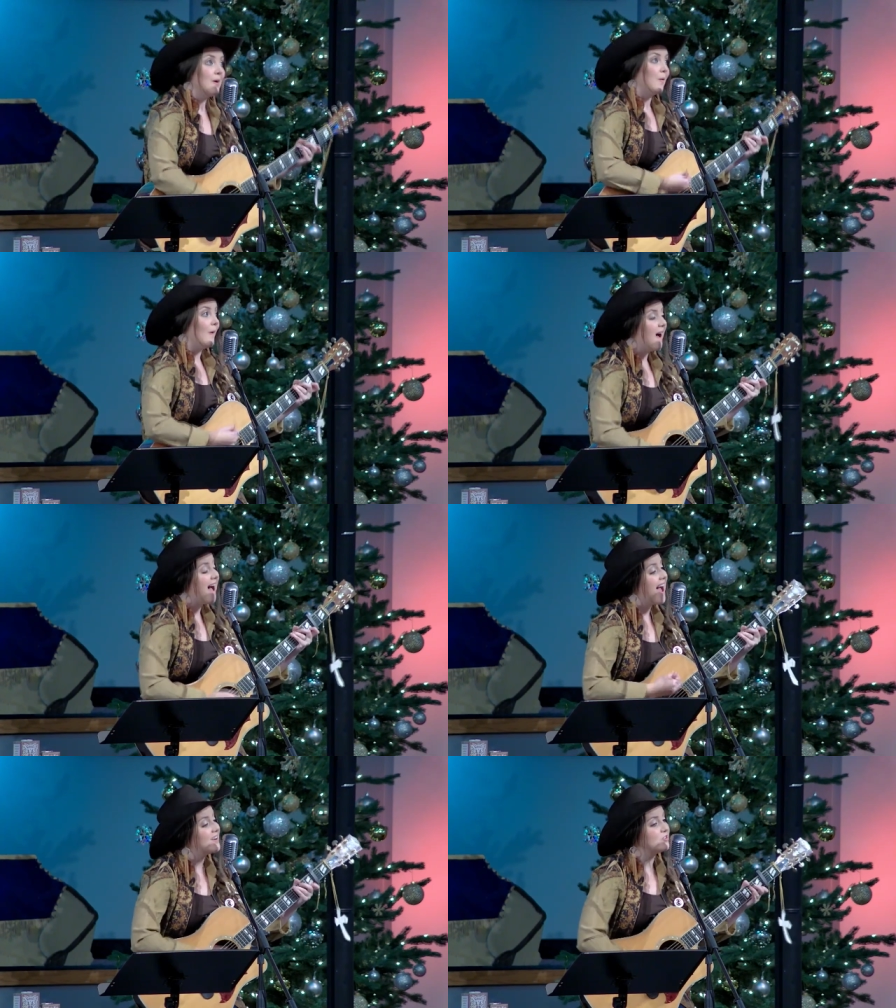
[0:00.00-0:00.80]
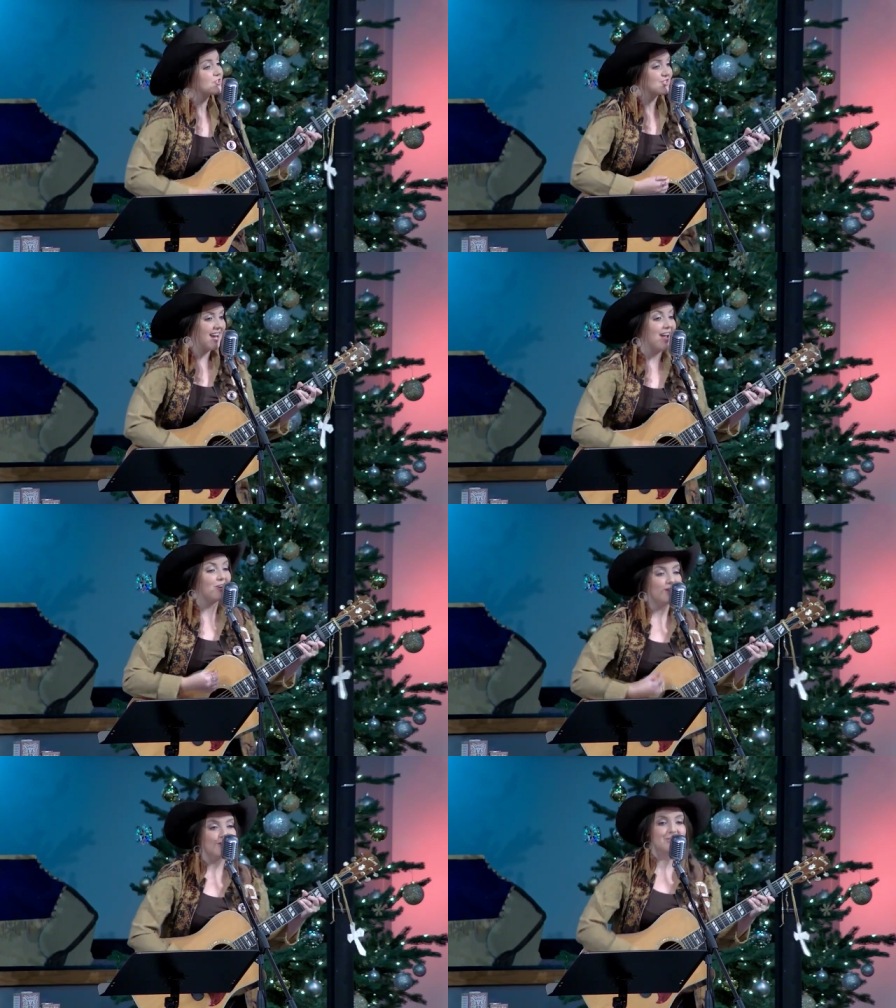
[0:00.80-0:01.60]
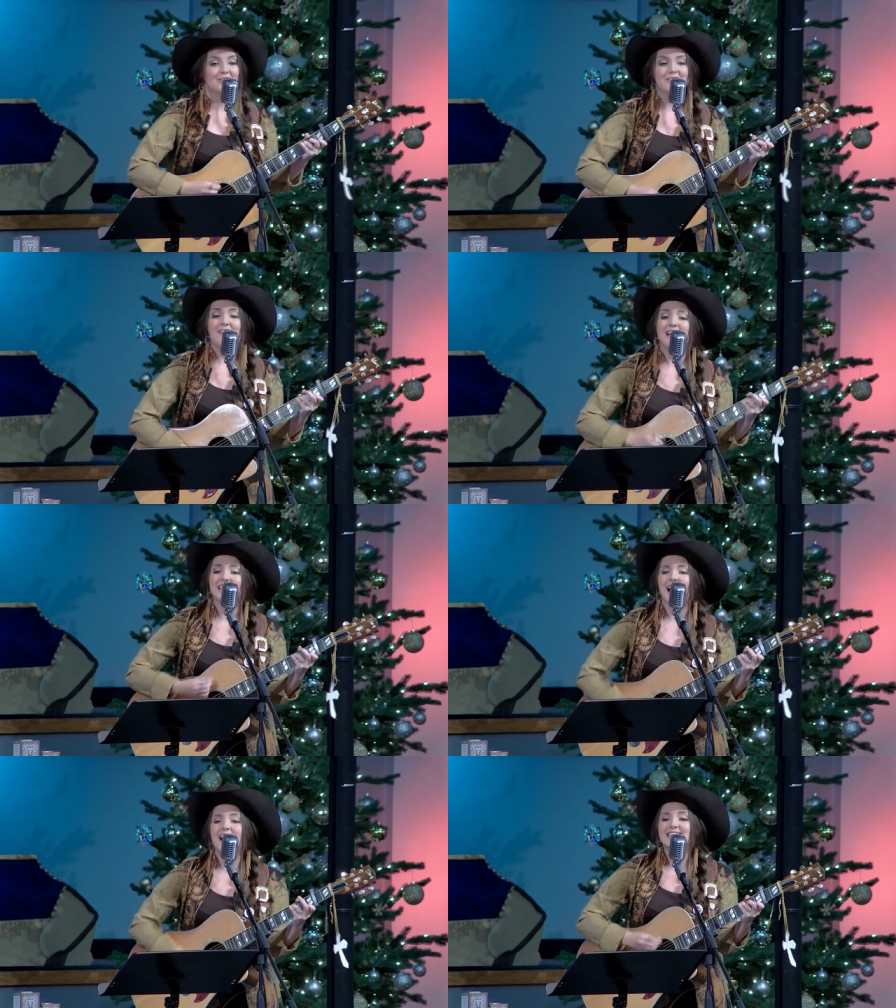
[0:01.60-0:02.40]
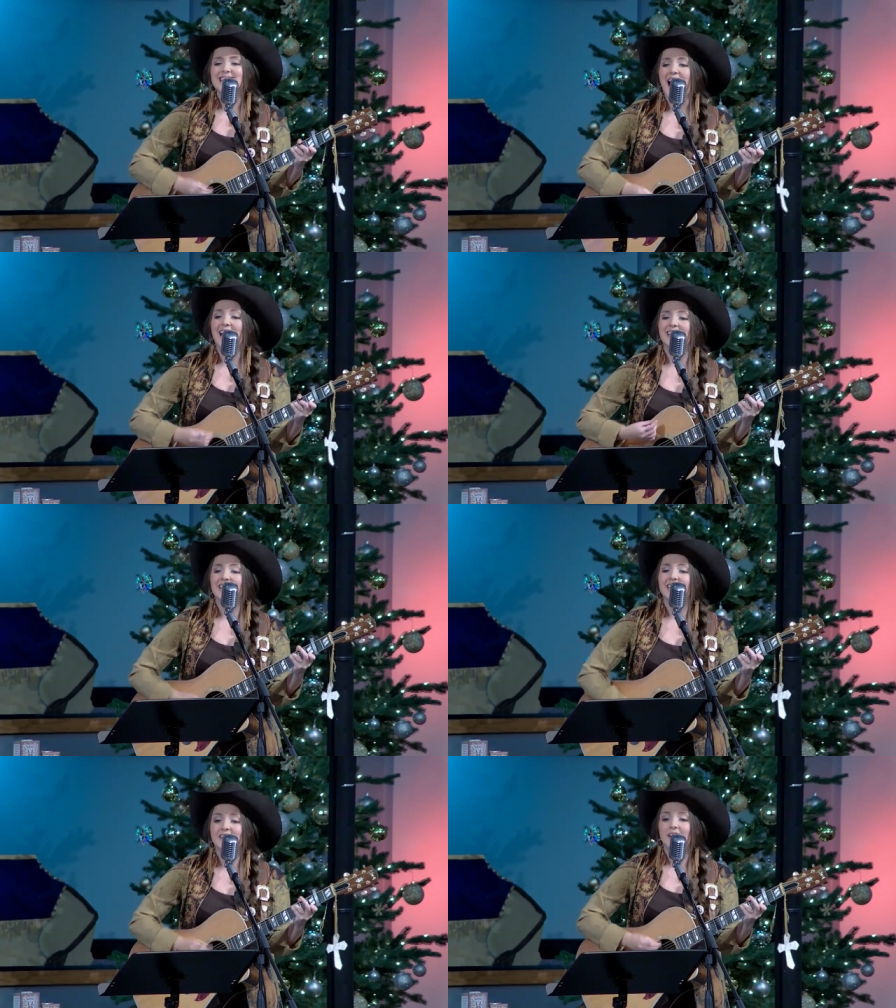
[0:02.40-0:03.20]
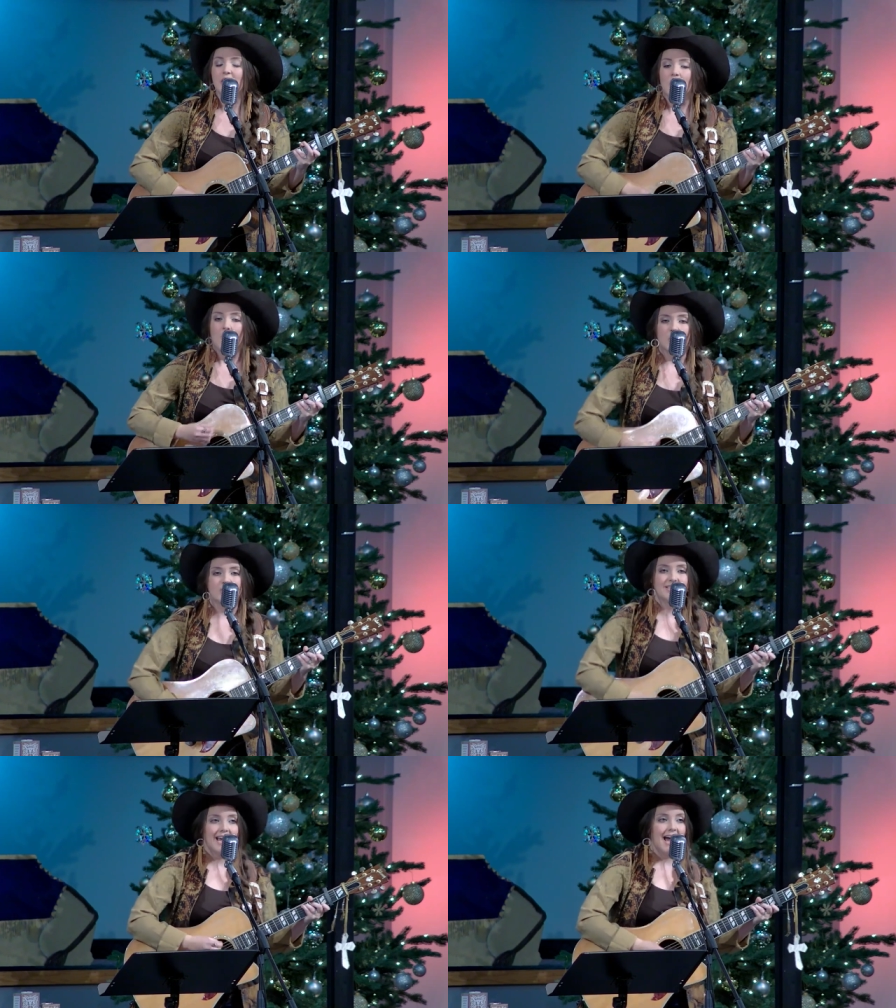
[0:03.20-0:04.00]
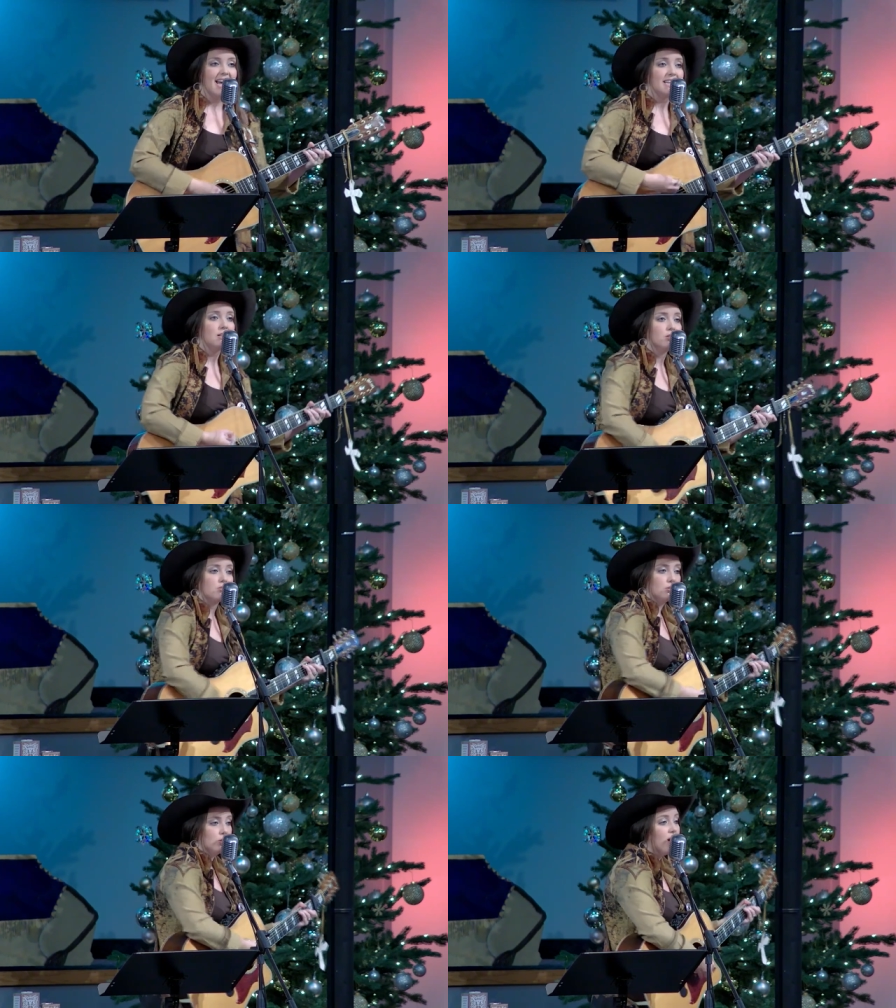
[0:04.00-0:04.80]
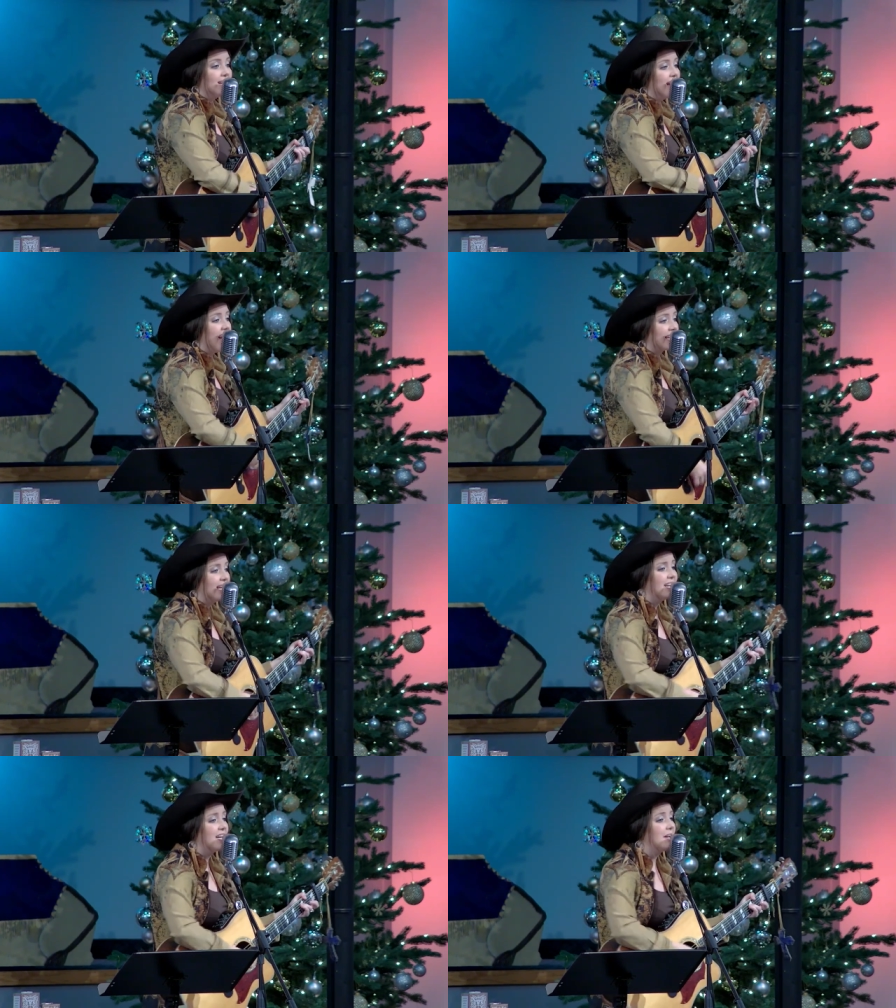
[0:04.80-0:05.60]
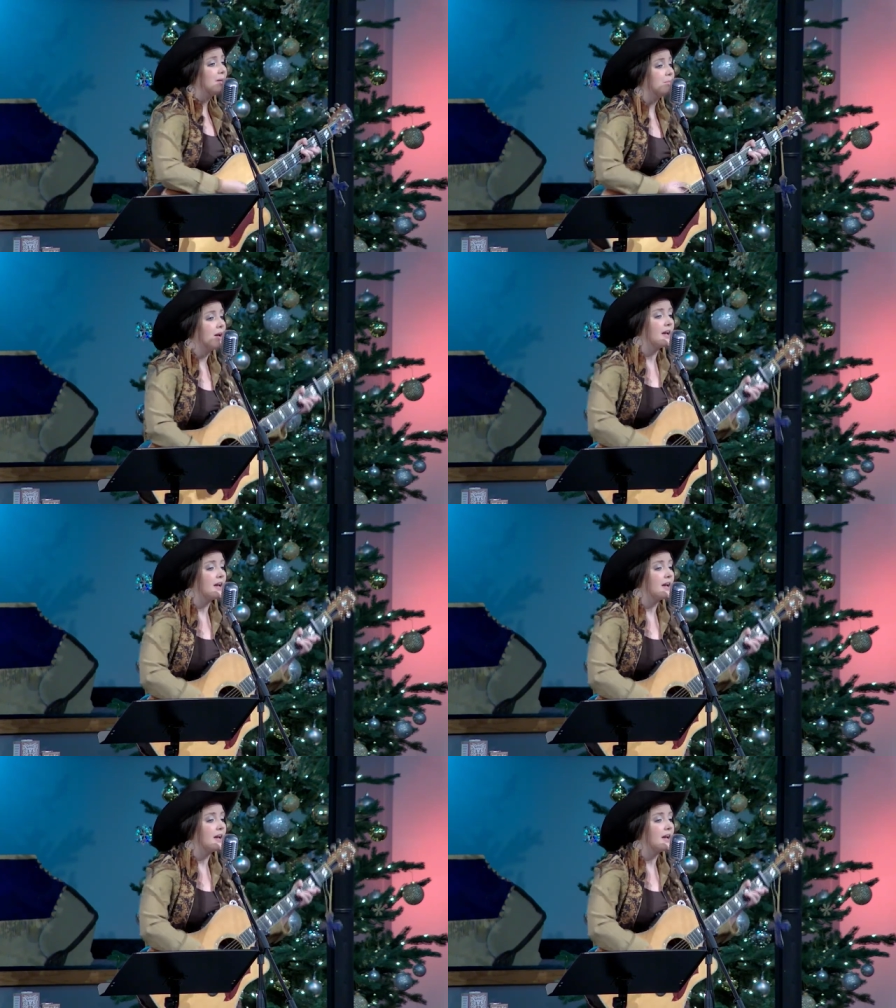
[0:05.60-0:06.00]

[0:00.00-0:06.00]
Well, Santa looked a lot like daddy or daddy looks a lot like him.